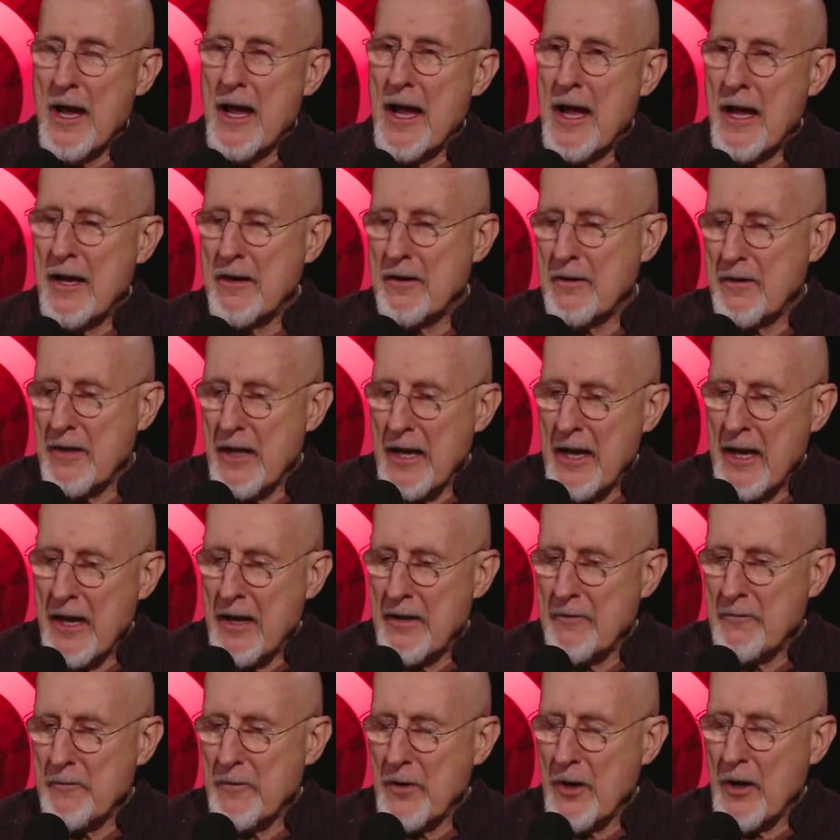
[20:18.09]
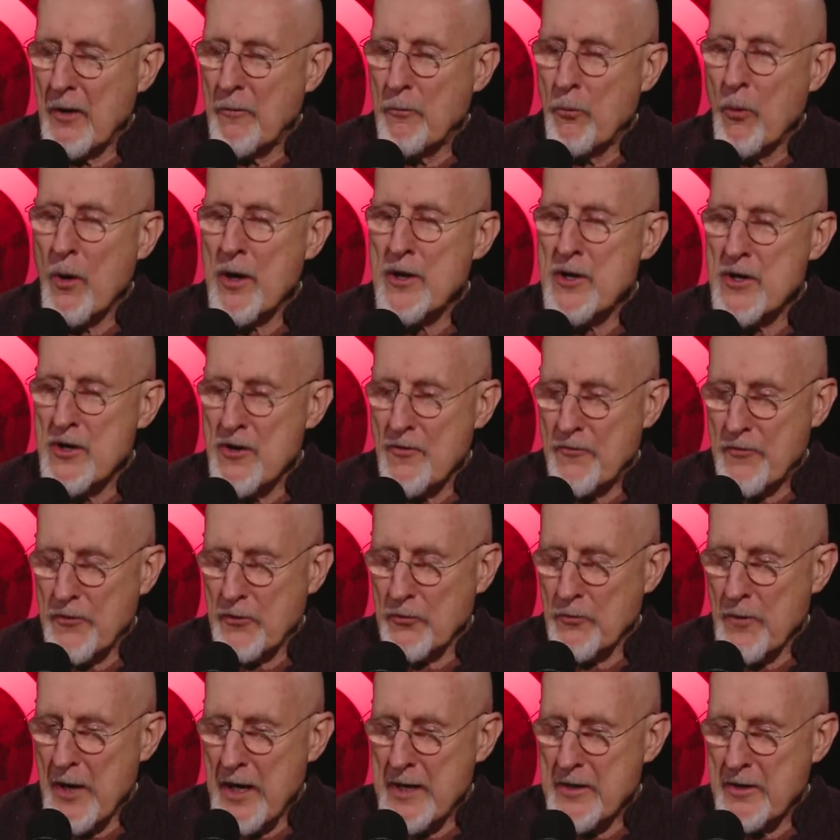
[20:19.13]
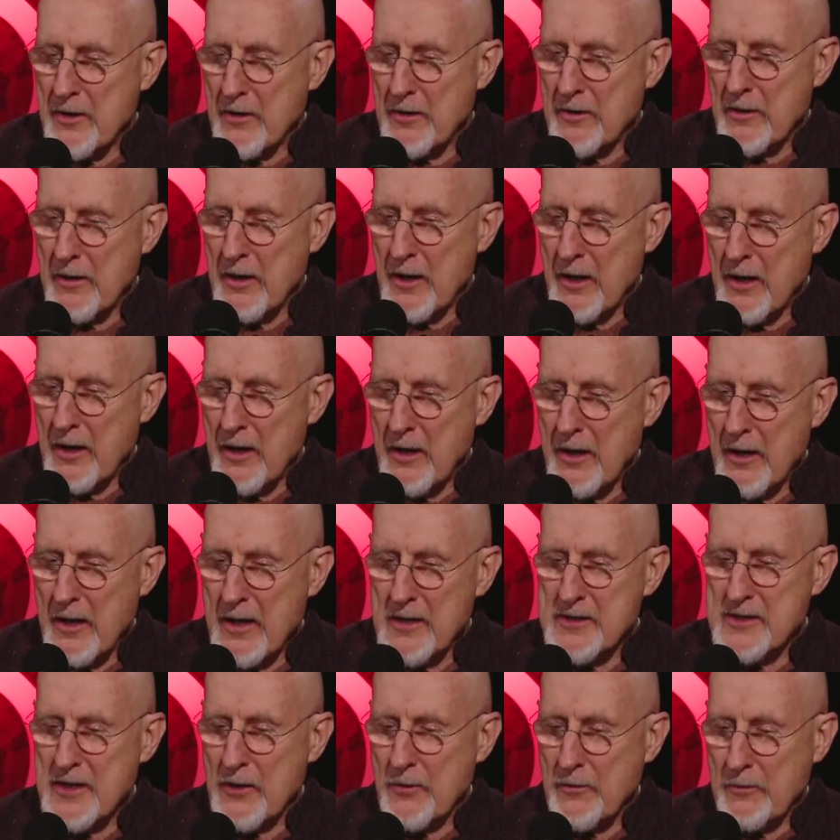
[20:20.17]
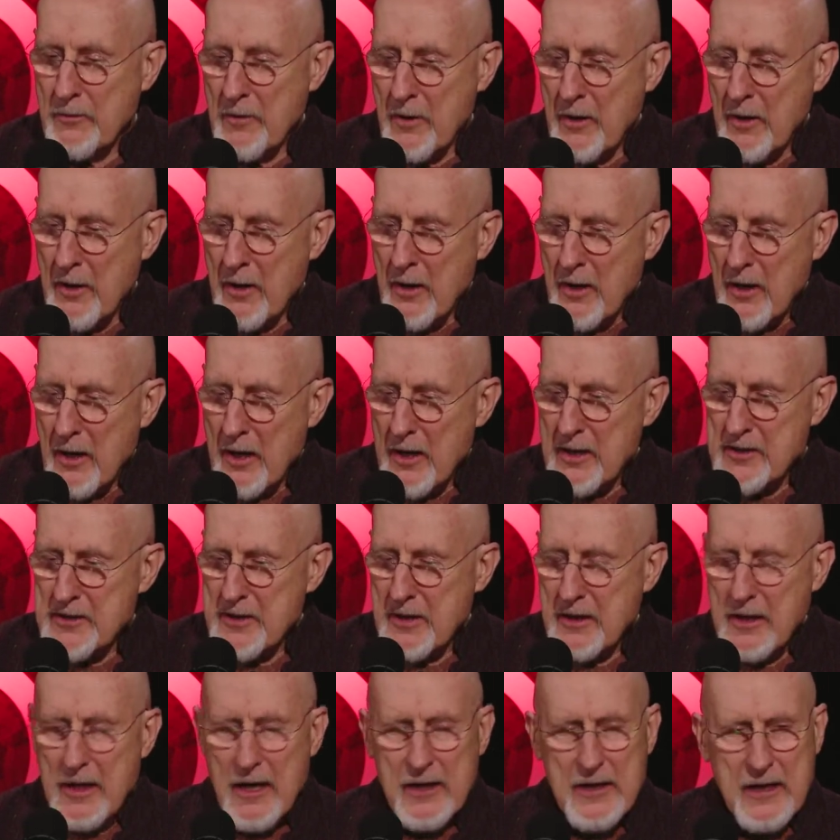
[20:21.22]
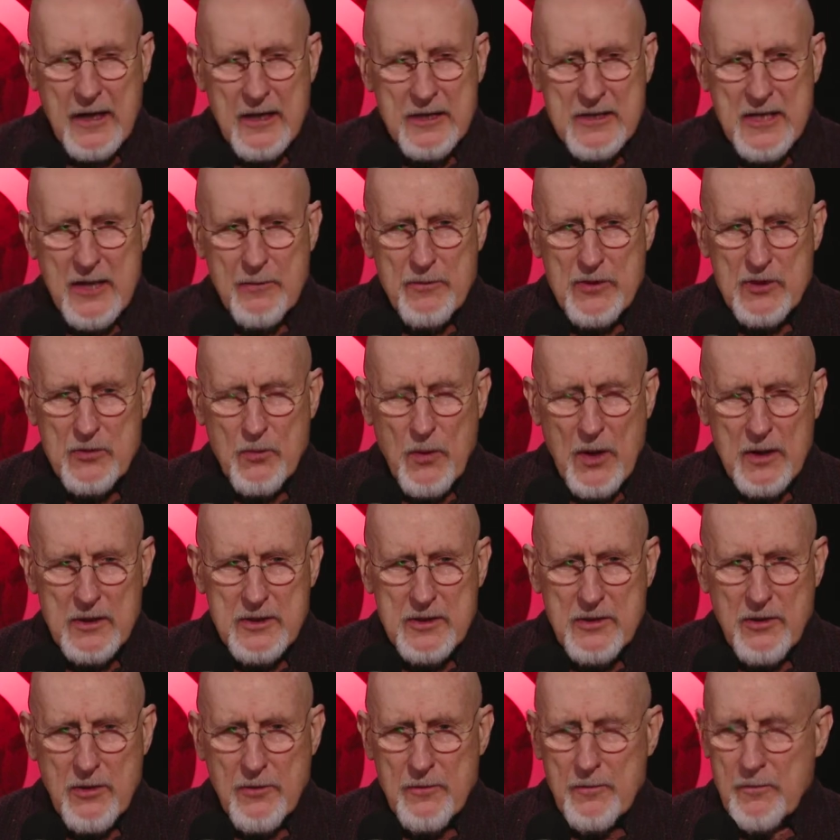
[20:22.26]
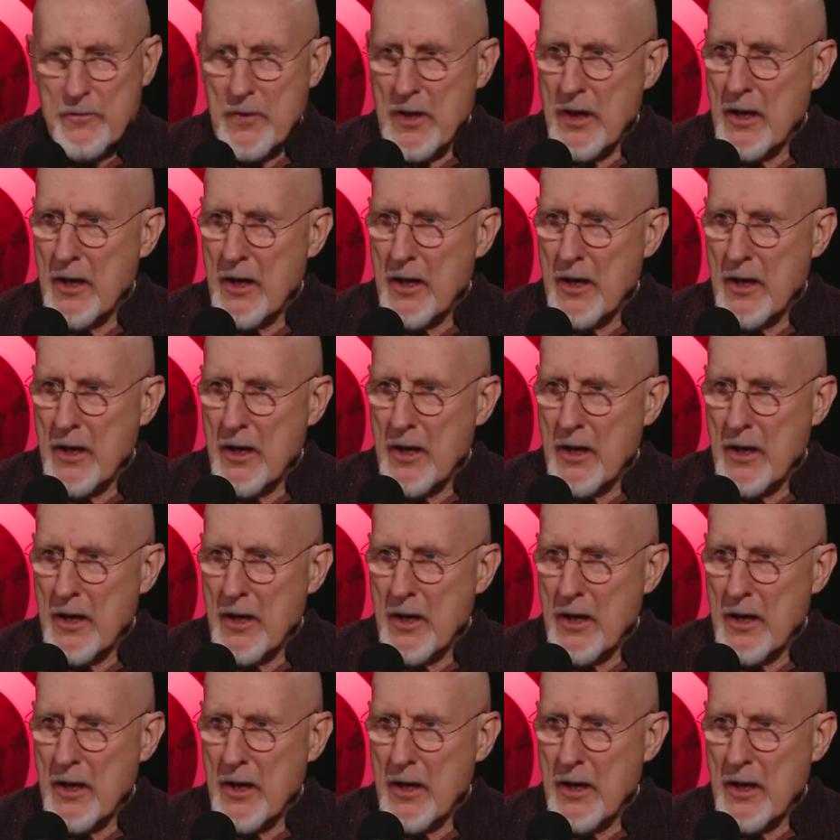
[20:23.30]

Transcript: And and a wonderful writer, uh, Izzy is he? I think his name was Wellstone.